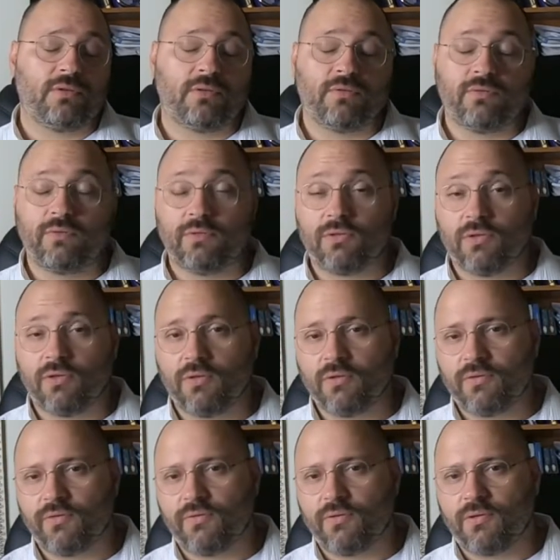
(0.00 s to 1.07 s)

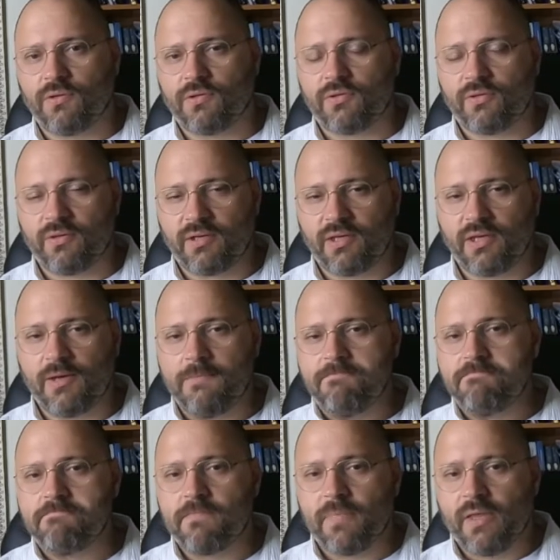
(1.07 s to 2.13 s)
foothold for Turkey,
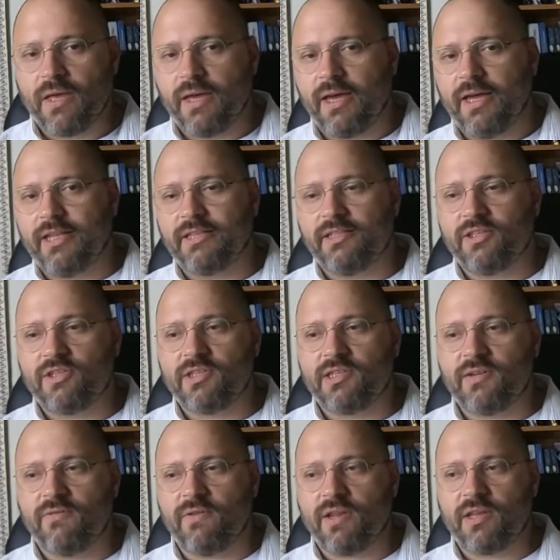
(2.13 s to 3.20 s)
and this is
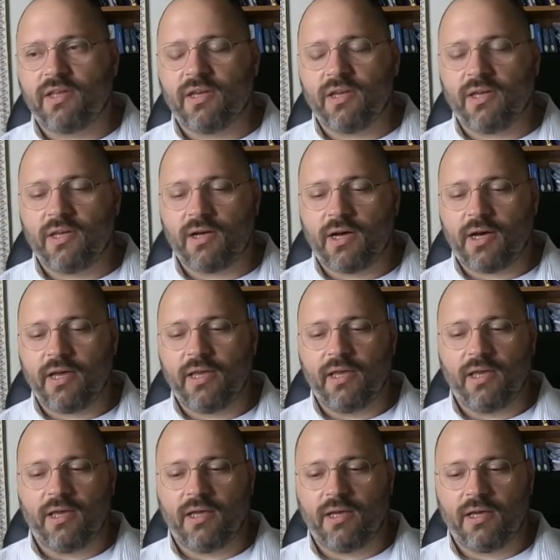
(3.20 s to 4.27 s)
a very high
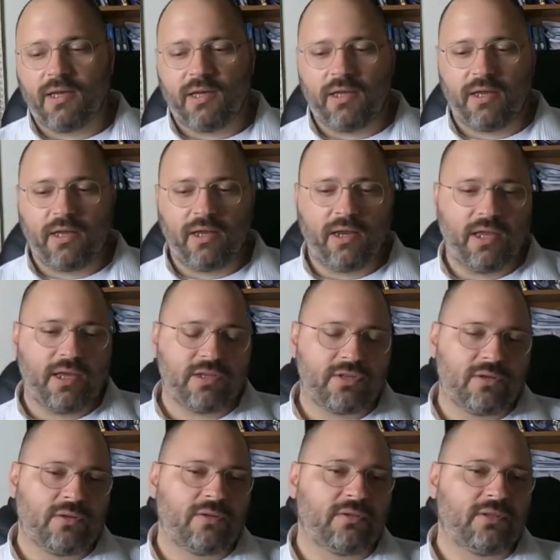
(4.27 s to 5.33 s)
area,
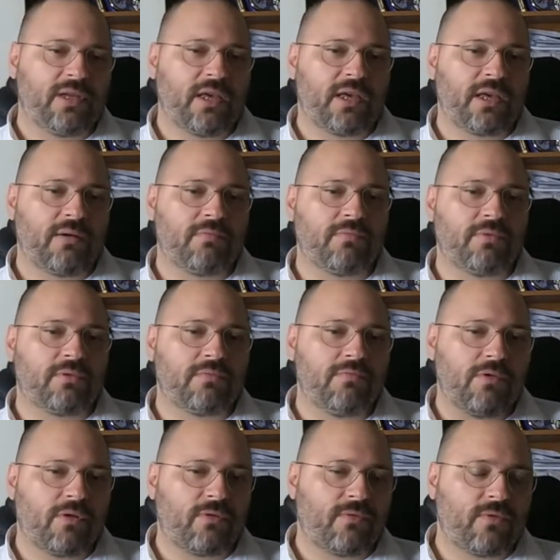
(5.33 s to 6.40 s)
so they can put
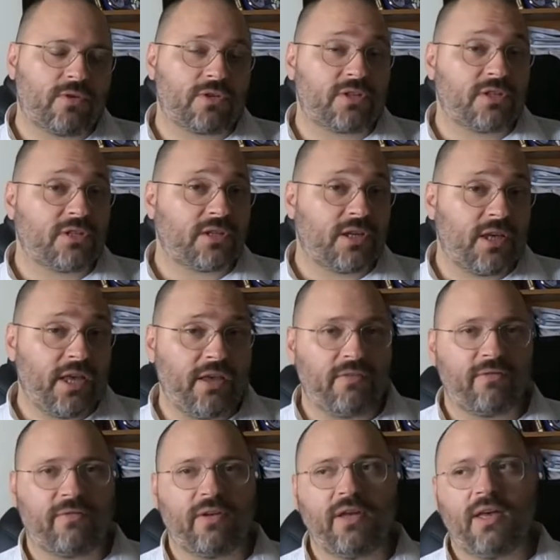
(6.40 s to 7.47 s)
more forces.
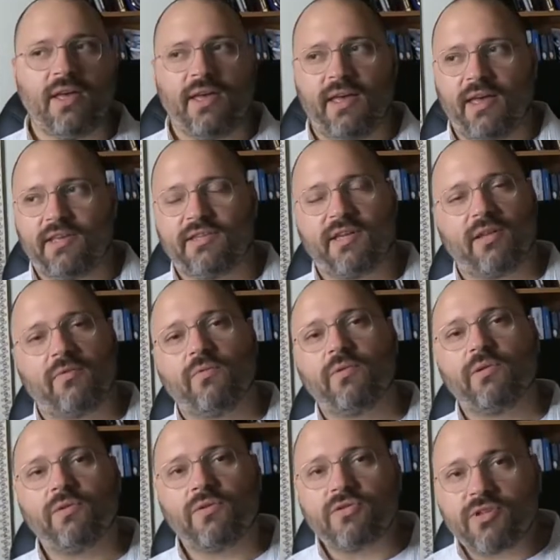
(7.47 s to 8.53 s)
If Assad will
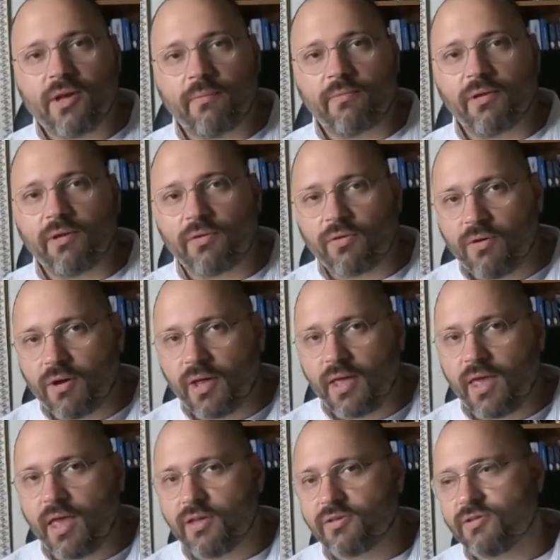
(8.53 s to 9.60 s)
do something wrong
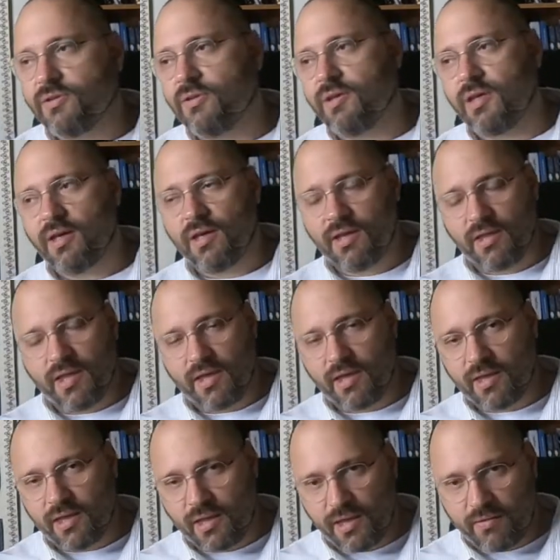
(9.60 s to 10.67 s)
against Turkey, they
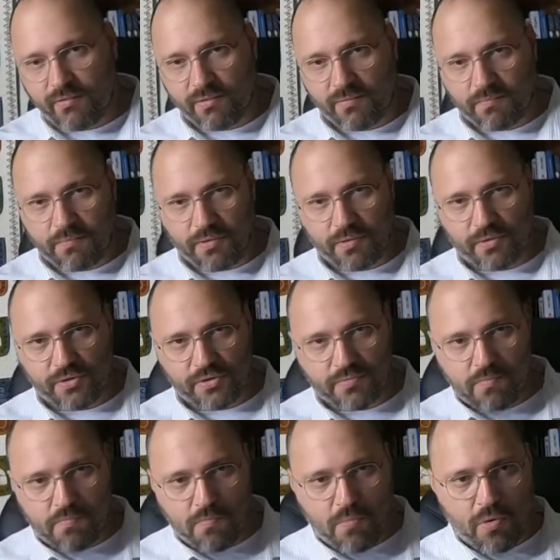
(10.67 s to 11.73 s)
can even purge
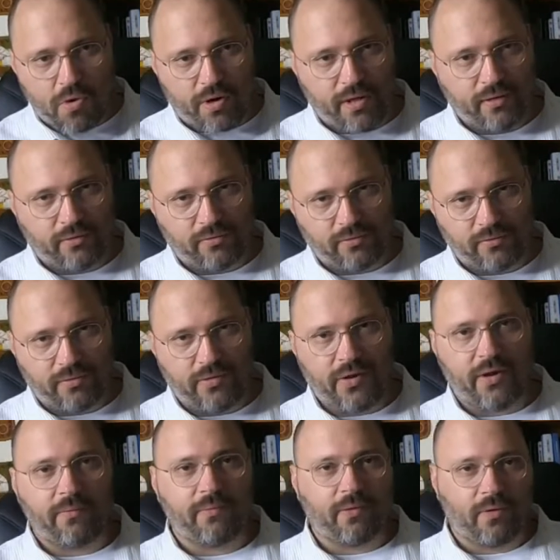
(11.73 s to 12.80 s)
more into the
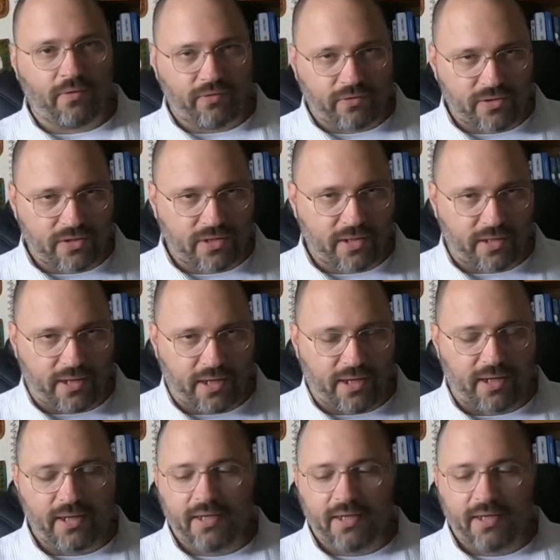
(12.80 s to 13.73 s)
depth of the Syria.